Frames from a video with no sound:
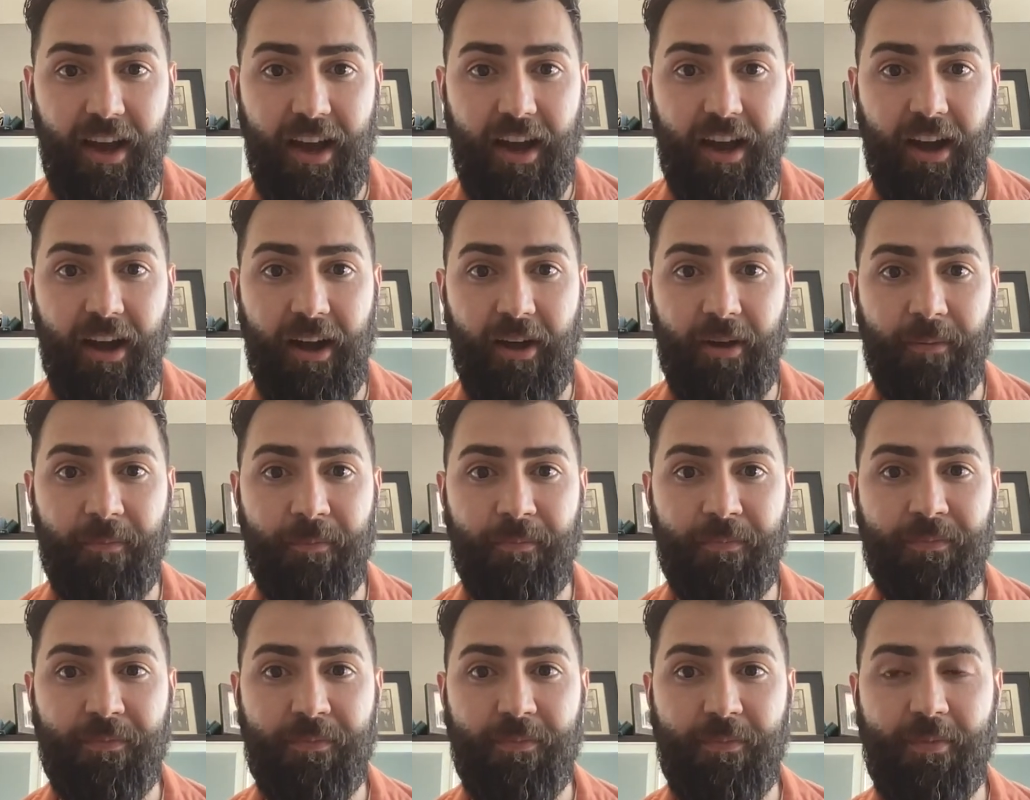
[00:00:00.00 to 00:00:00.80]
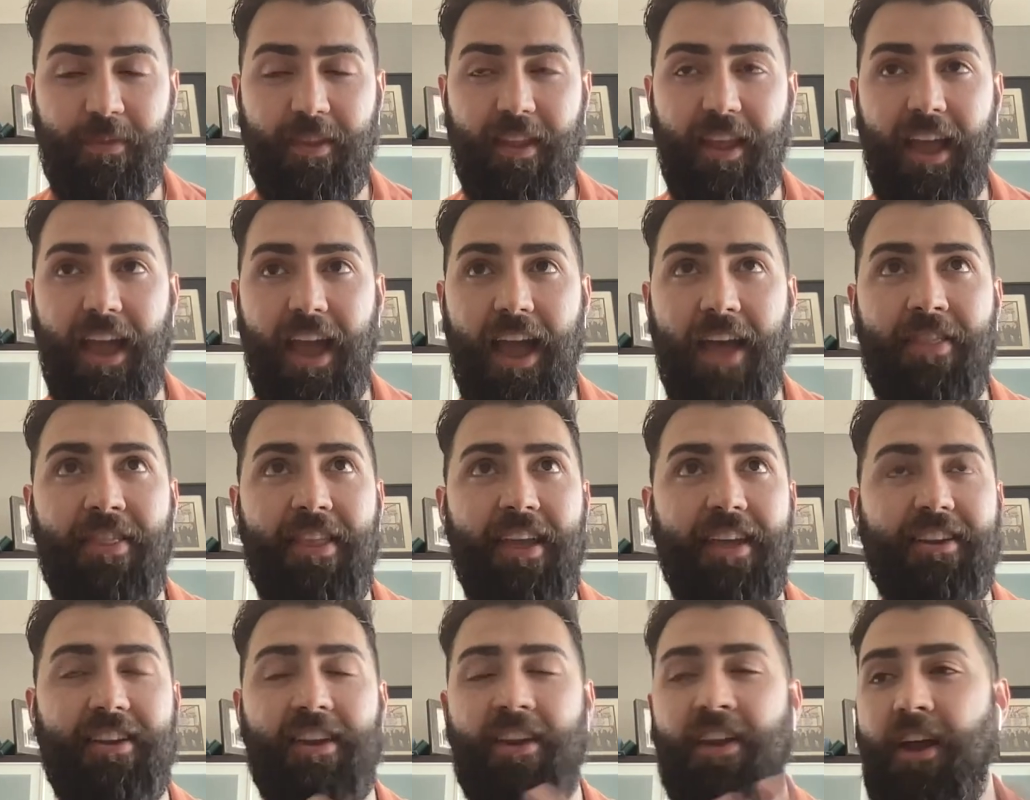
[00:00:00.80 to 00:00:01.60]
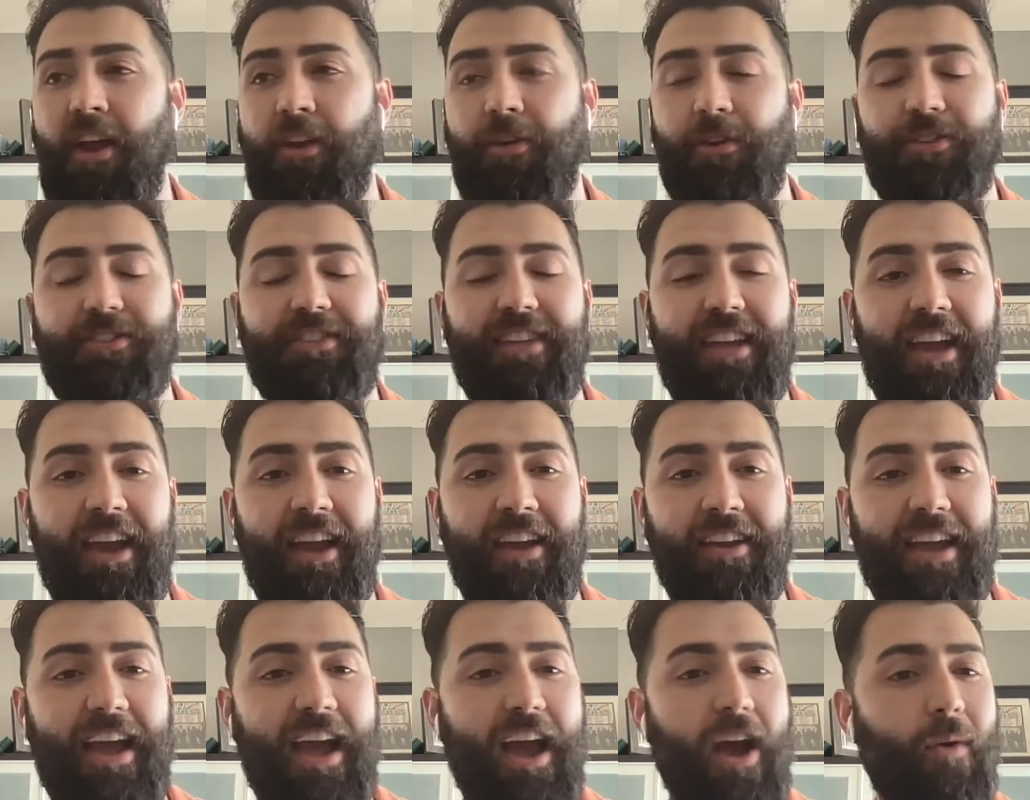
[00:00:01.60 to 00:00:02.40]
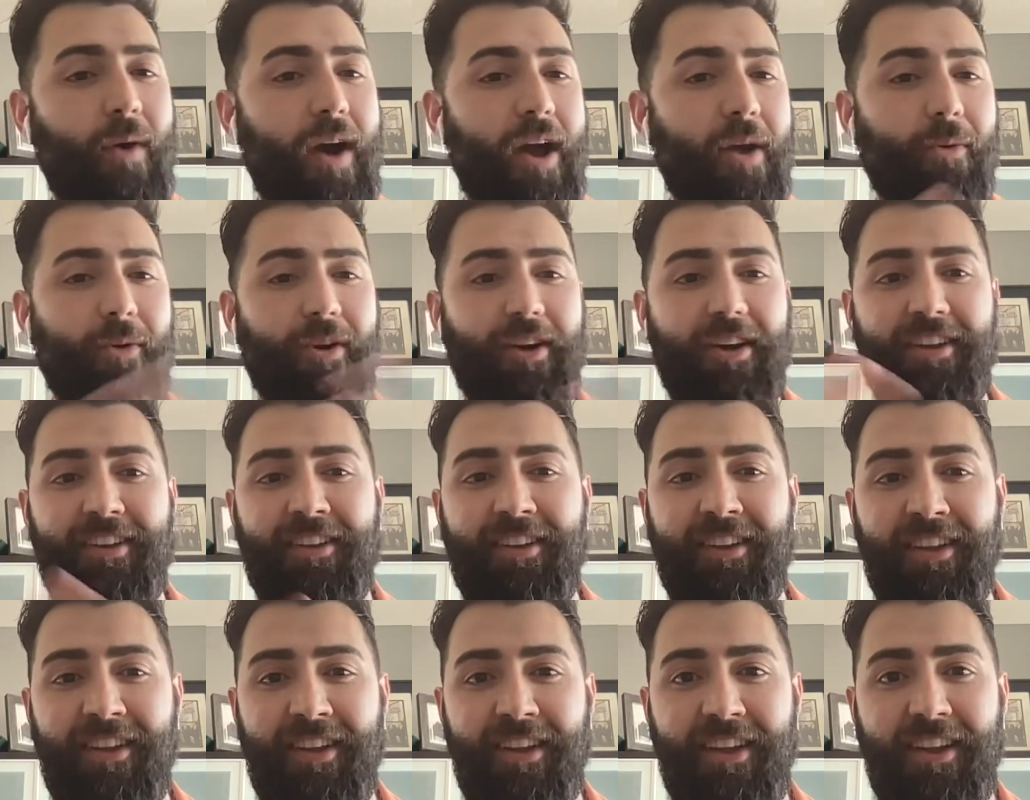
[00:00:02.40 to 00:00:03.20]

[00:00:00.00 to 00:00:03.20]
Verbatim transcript: And they didn't understand how I would,